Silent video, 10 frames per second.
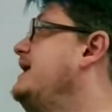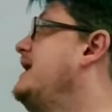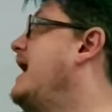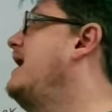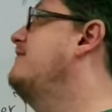
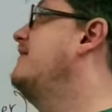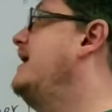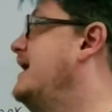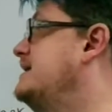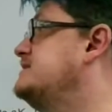gave
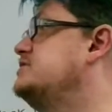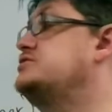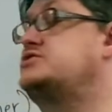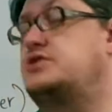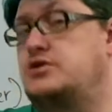it
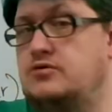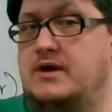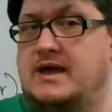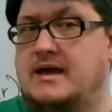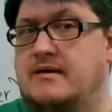to
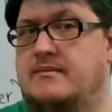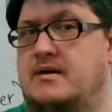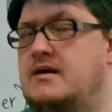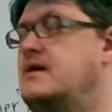him,